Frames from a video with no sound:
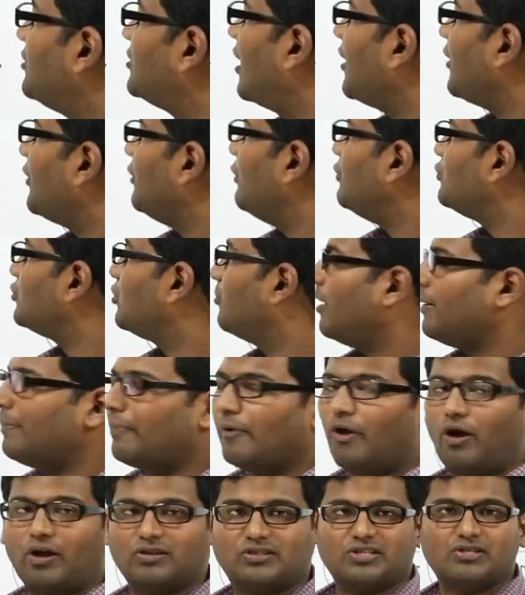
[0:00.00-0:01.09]
which are used by
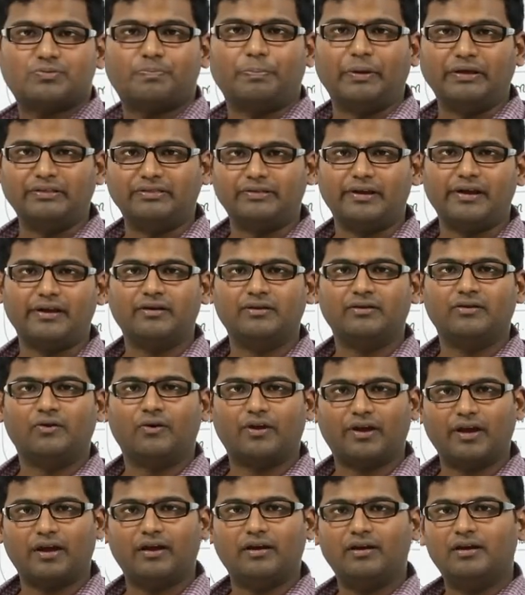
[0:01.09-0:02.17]
process P3.
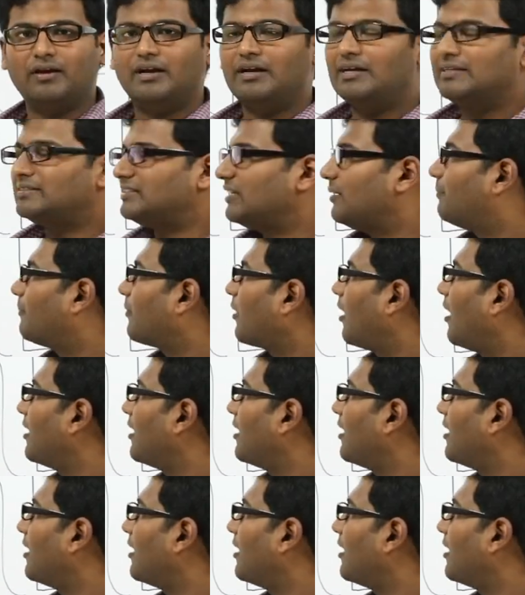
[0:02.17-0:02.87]
Okay, see,